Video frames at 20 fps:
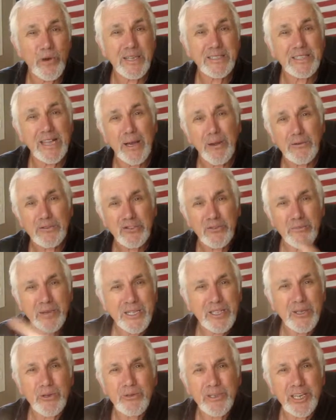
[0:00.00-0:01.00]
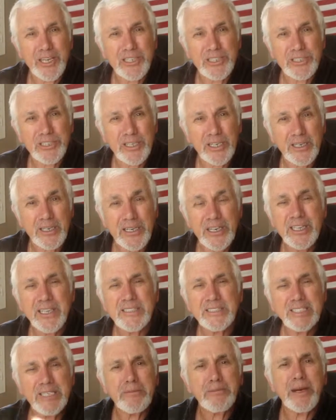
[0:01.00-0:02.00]
what? That was from Indonesia.
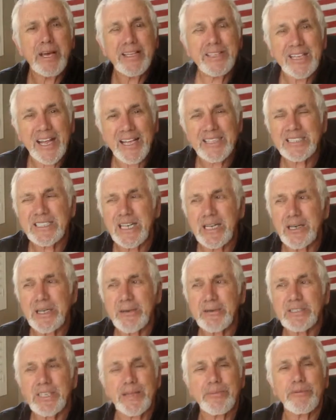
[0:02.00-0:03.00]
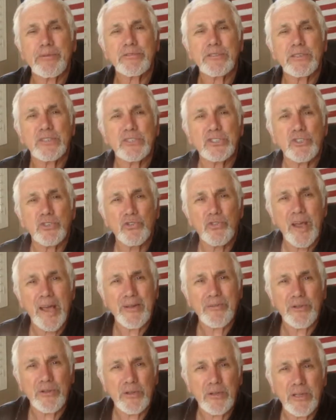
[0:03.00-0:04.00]
See, Mike, that's how he was able to
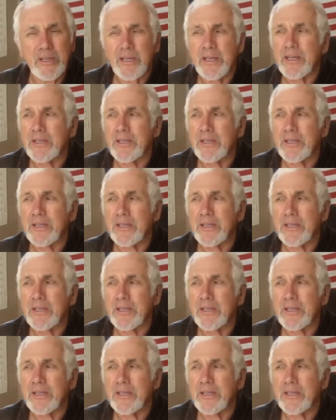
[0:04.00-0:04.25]
travel